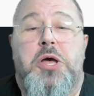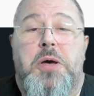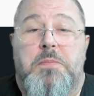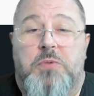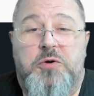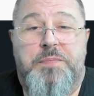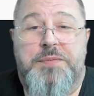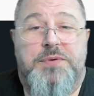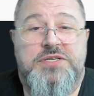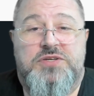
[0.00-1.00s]
more people
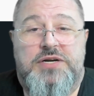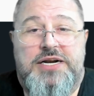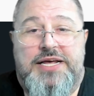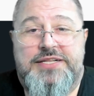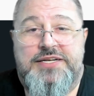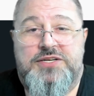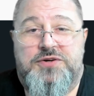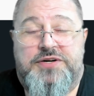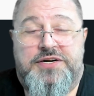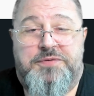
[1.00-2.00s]
is gonna land in your
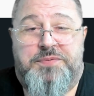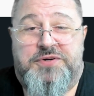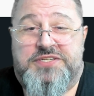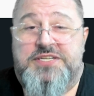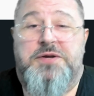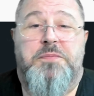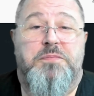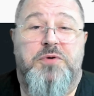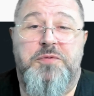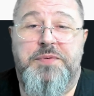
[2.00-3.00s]
airports,
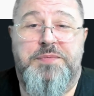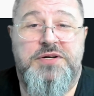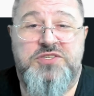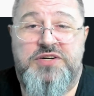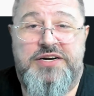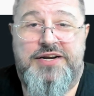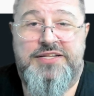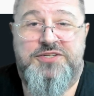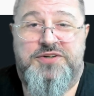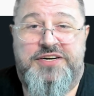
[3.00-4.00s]
more people is gonna rent
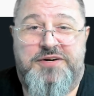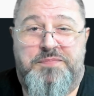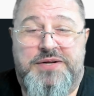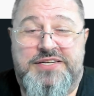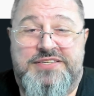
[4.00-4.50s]
your airplanes,